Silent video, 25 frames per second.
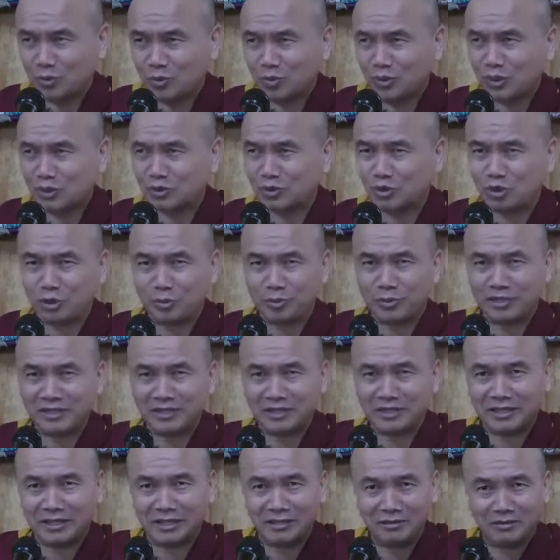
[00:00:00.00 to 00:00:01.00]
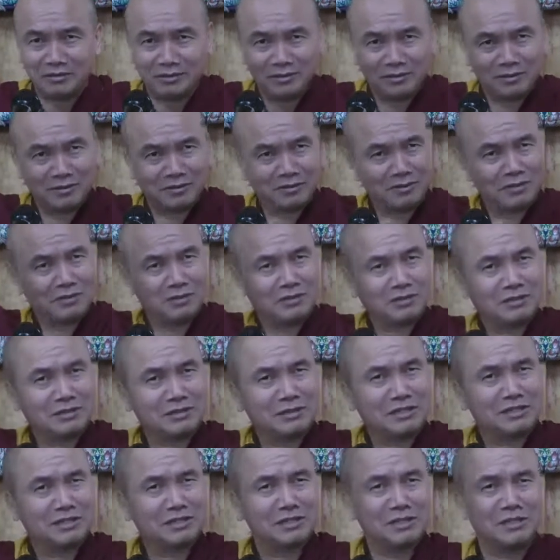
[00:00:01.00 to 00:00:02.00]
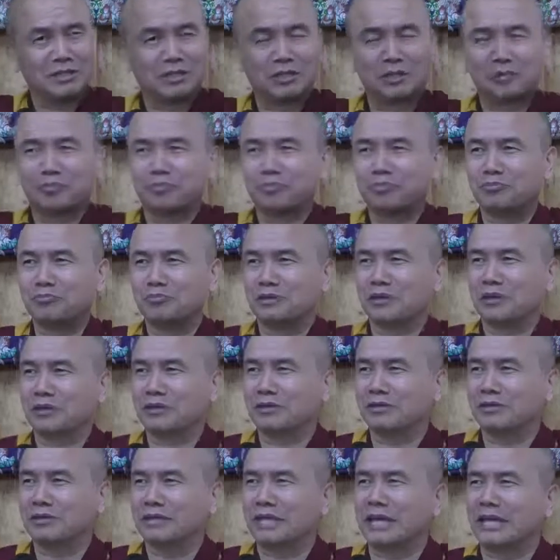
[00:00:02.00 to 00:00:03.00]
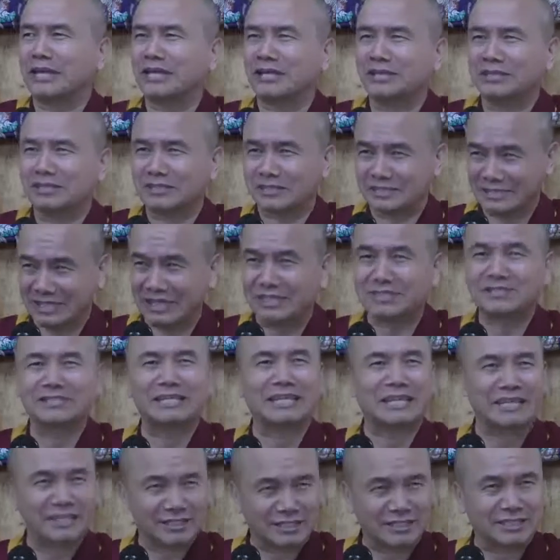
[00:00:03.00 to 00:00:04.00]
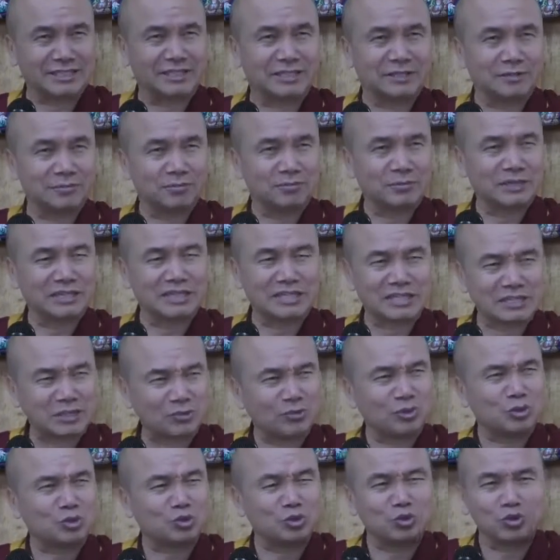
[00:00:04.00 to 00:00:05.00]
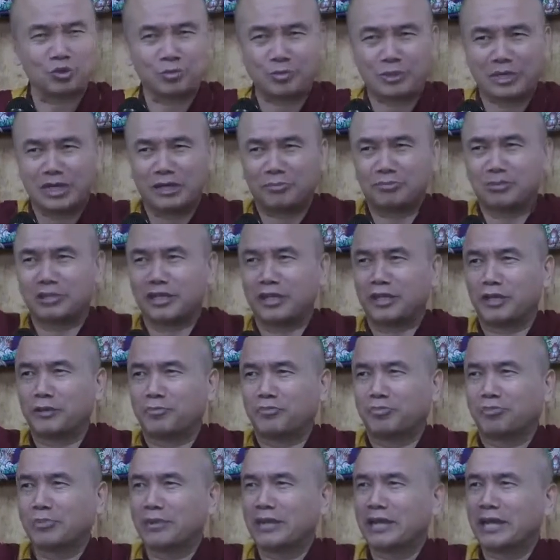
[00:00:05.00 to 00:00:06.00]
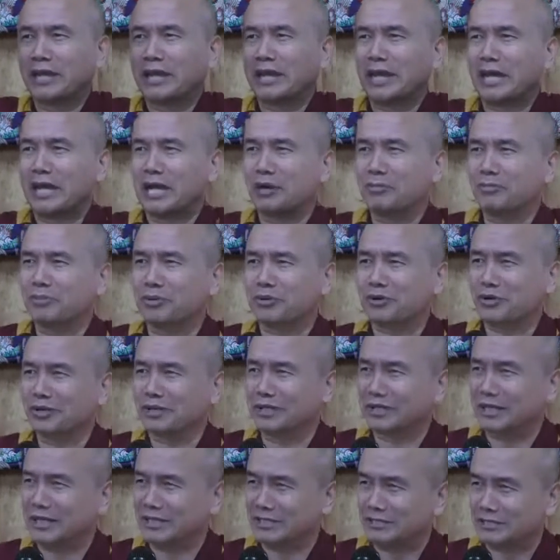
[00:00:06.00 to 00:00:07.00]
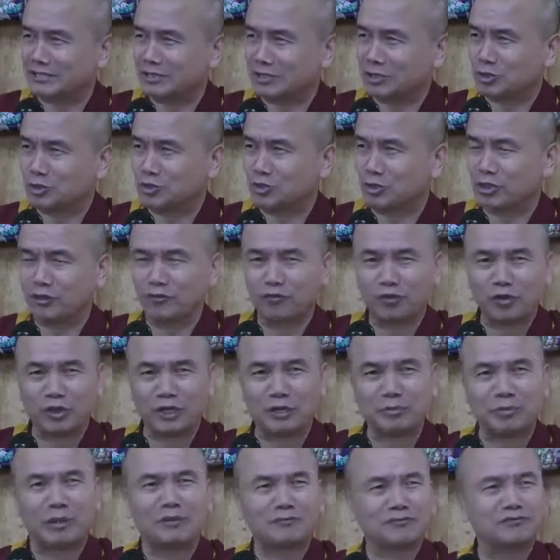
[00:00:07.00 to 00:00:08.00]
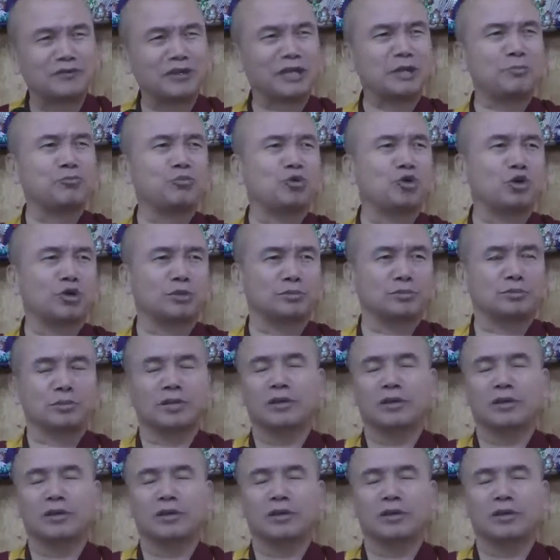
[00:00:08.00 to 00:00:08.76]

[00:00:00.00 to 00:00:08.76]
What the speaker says: was going to be the kings later. Their son was going to become the emperor later. So therefore, it becomes very important.